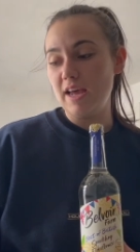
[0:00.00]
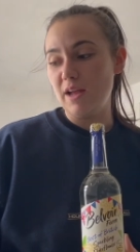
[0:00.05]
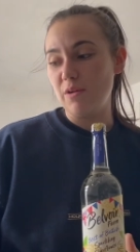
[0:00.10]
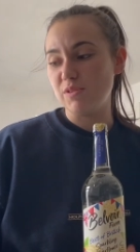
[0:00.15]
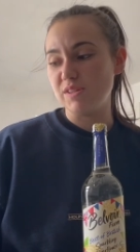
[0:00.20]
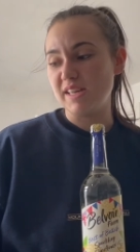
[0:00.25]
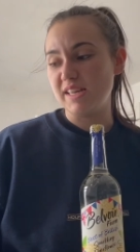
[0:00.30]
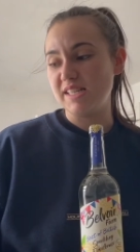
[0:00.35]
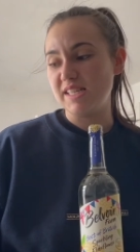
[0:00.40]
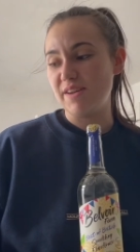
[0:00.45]

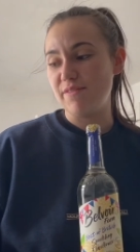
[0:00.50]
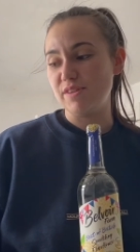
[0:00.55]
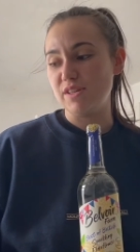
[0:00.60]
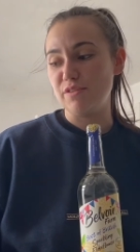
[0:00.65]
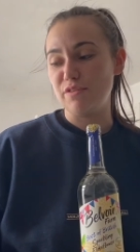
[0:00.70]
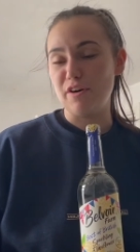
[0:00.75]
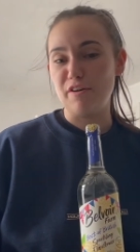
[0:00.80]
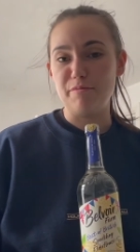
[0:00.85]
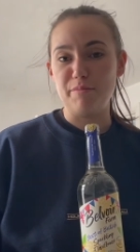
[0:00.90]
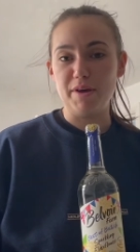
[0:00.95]
was like
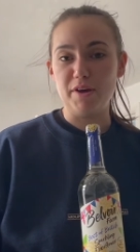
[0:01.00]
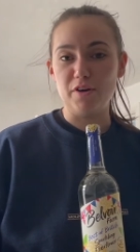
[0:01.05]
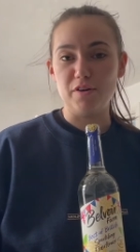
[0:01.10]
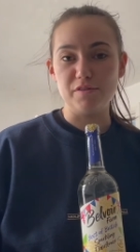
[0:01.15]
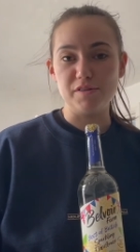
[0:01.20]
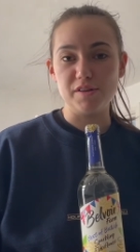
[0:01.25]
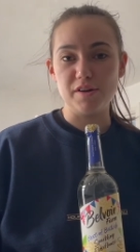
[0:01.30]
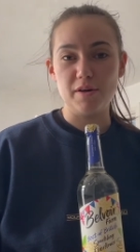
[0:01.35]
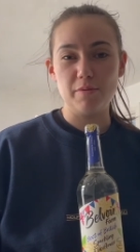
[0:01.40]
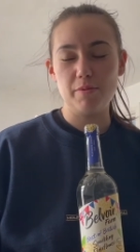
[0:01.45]
75p
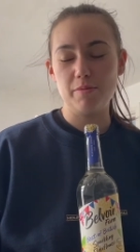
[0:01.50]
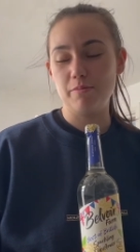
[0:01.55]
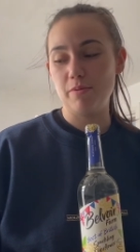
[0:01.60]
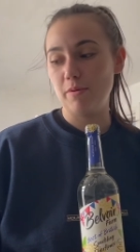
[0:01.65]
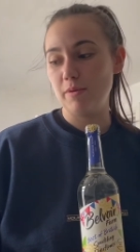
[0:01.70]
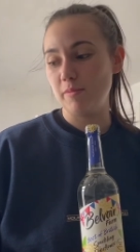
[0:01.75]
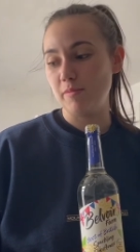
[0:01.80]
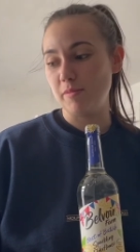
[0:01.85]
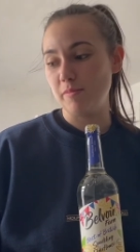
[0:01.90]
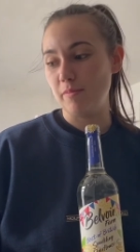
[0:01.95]
off so I wouldn't
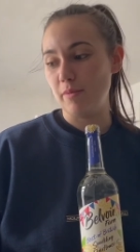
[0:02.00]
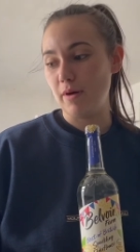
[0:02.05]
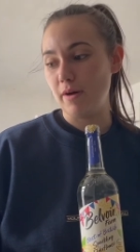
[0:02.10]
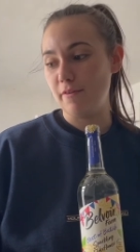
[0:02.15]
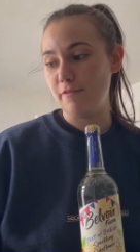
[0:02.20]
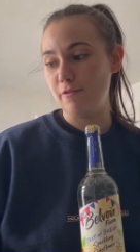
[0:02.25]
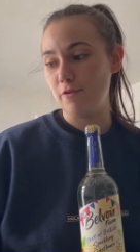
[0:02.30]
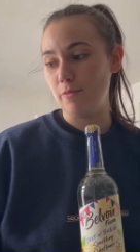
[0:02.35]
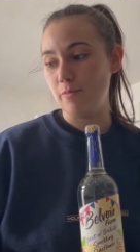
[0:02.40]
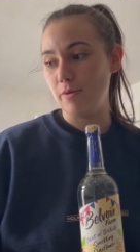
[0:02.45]
probably wouldn't buy
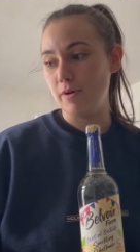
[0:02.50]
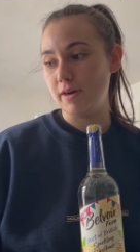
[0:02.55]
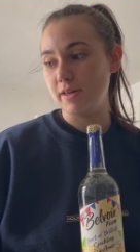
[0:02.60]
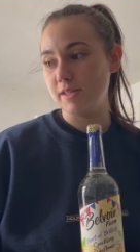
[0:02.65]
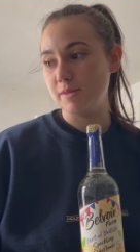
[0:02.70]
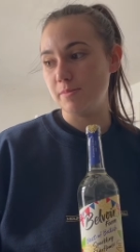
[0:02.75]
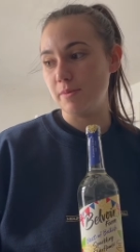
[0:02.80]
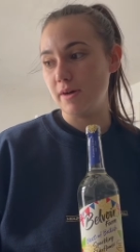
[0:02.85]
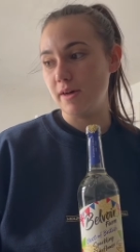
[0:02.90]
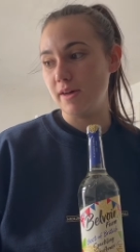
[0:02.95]
it full
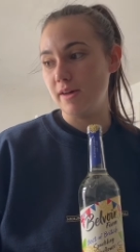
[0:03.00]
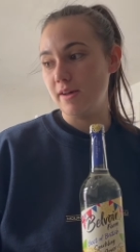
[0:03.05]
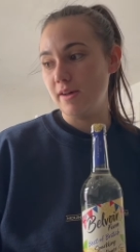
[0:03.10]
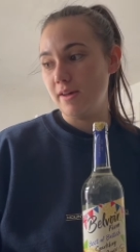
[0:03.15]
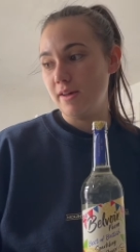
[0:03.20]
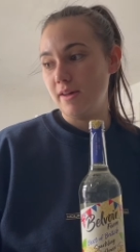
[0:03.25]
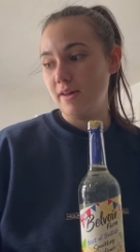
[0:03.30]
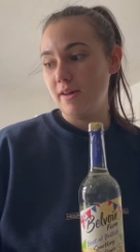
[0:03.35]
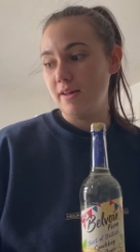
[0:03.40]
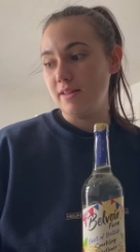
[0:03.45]
price but
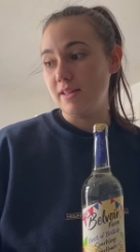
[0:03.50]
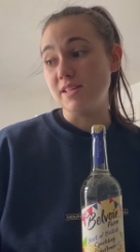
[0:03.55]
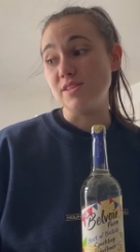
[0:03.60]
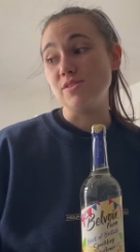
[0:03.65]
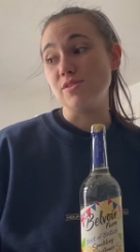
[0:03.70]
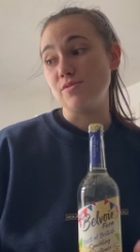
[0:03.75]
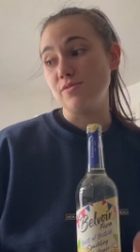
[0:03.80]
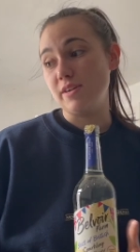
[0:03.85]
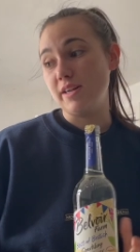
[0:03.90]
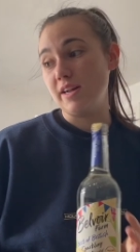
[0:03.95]

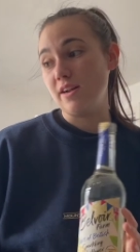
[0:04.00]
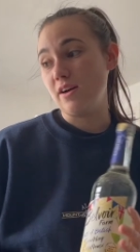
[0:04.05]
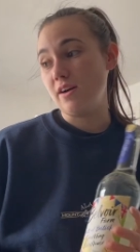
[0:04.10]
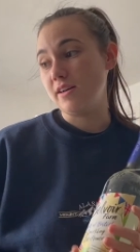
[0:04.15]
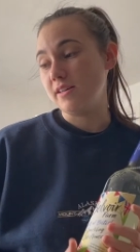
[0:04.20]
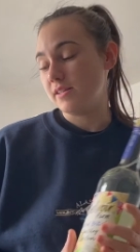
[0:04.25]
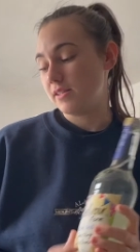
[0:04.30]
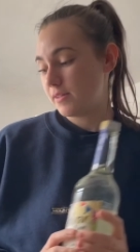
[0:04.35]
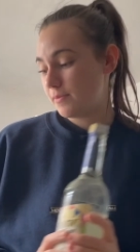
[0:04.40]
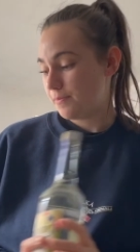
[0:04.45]
this was really
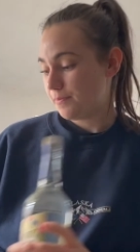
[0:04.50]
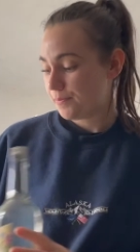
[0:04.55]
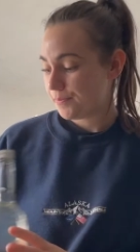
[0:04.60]
nice.